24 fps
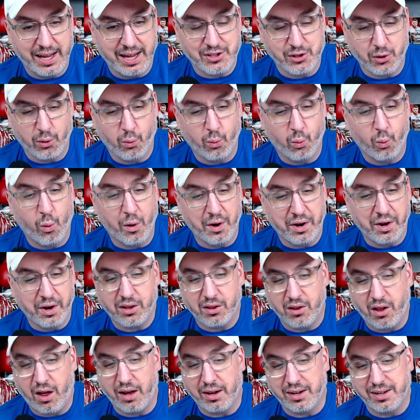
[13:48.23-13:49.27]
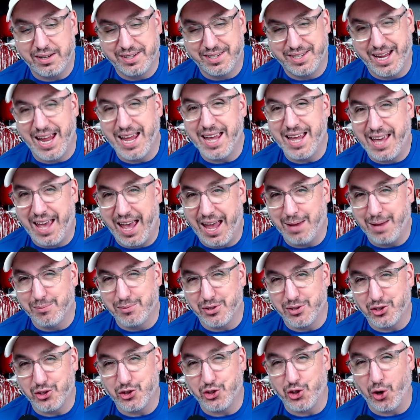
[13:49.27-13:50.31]
It's a 1 o'clock day game
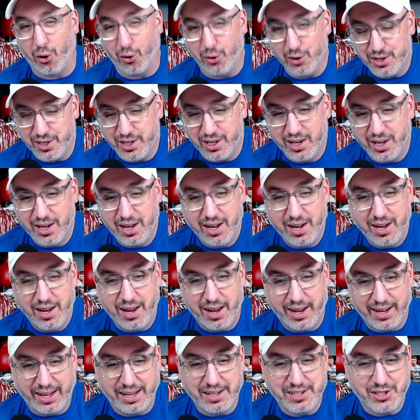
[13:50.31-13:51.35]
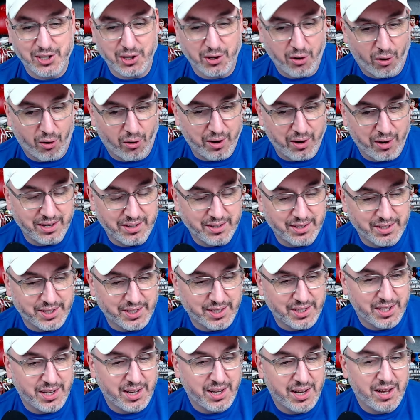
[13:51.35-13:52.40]
start against the
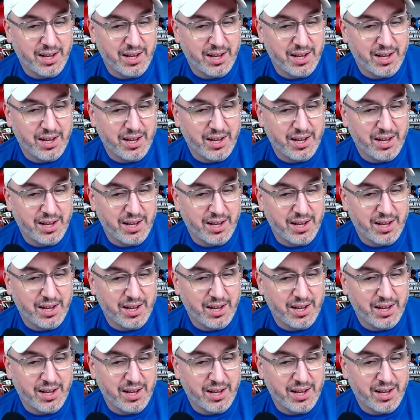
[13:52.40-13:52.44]
Guardians.